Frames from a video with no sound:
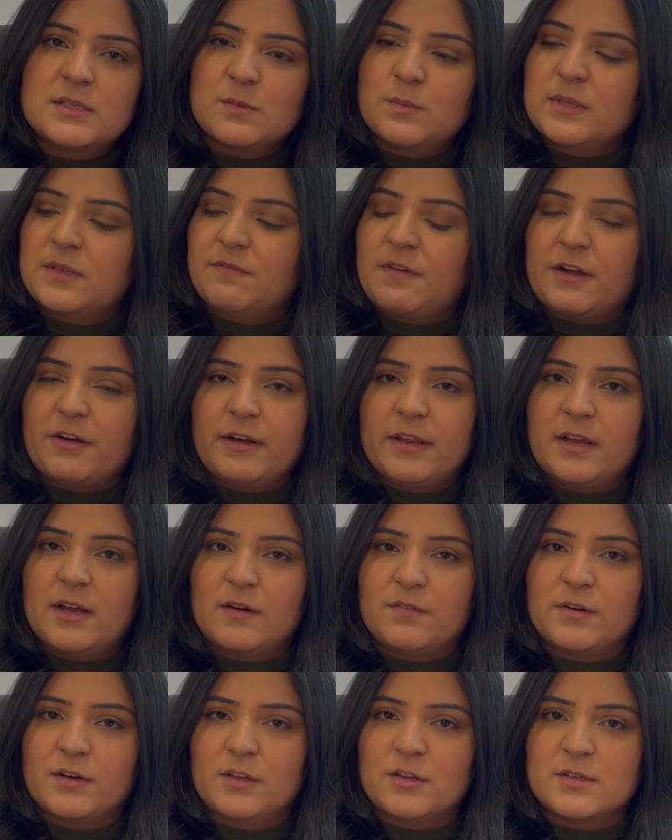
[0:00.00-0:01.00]
is what the Verity
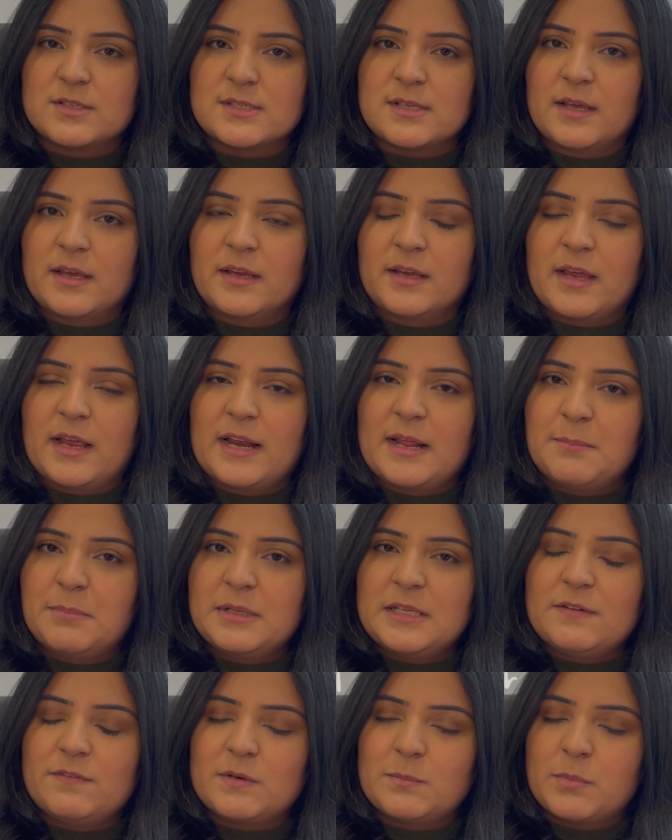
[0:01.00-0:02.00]
cover looks like, and I
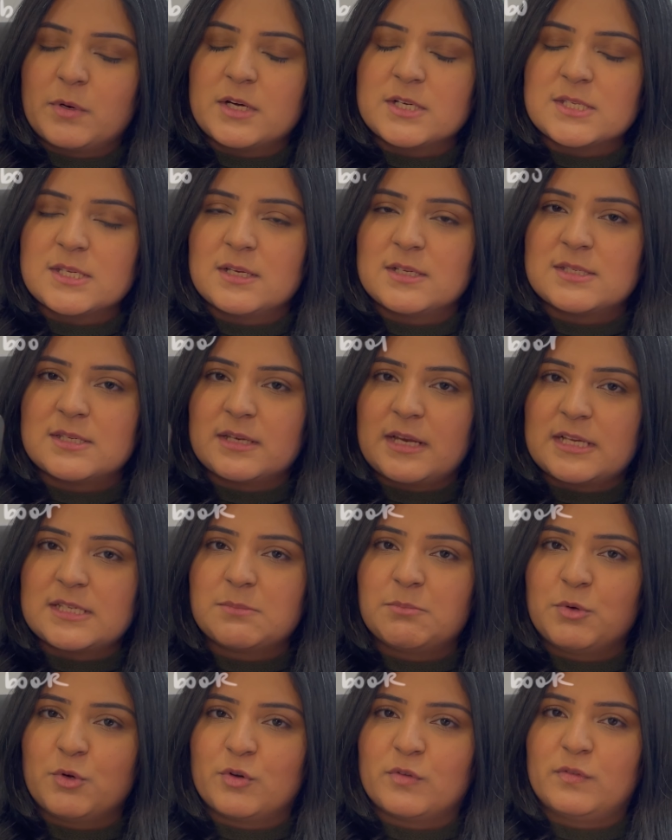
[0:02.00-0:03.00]
believe in person it's a nice
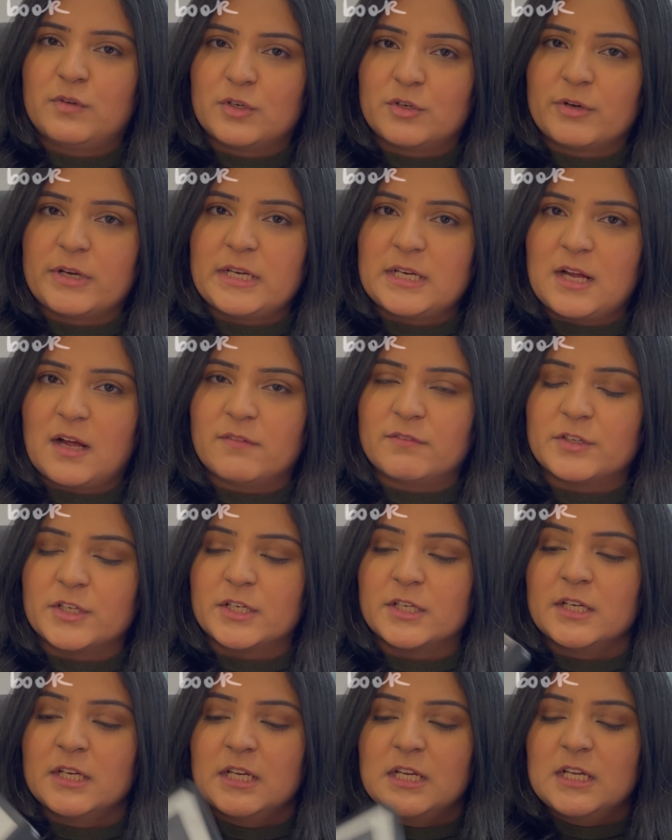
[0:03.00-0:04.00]
beautiful green cover.